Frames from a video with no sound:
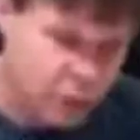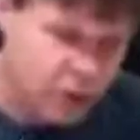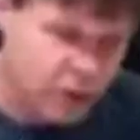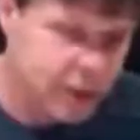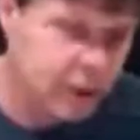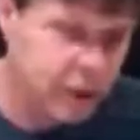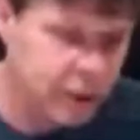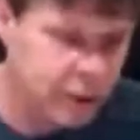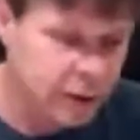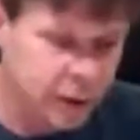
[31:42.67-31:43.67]
we're still
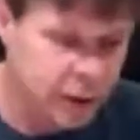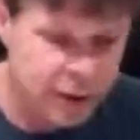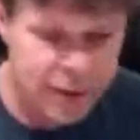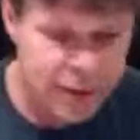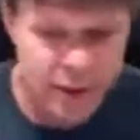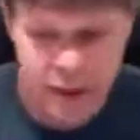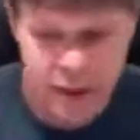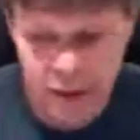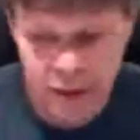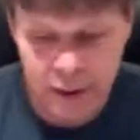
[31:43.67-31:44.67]

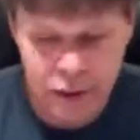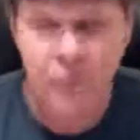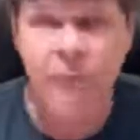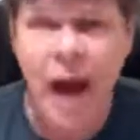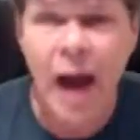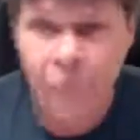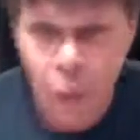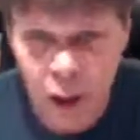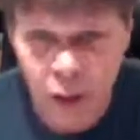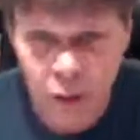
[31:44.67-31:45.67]
in survival
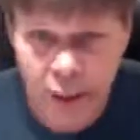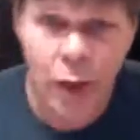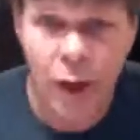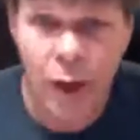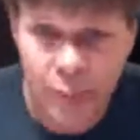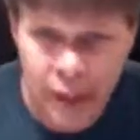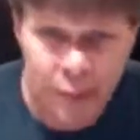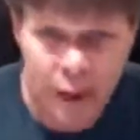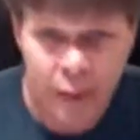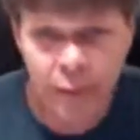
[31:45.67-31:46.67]
mode. How do I pay
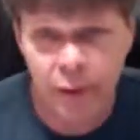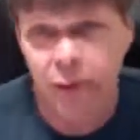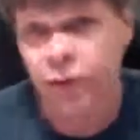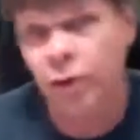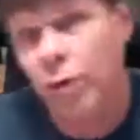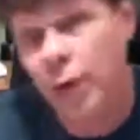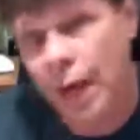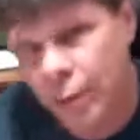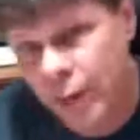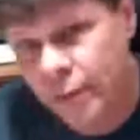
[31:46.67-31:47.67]
my bills? Oh,
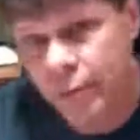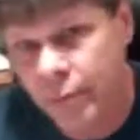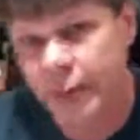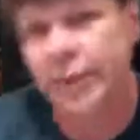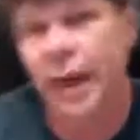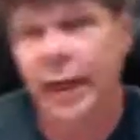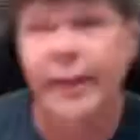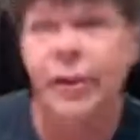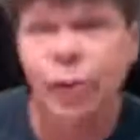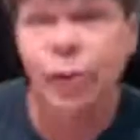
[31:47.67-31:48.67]
how do I need
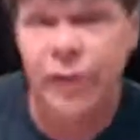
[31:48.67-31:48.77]
a new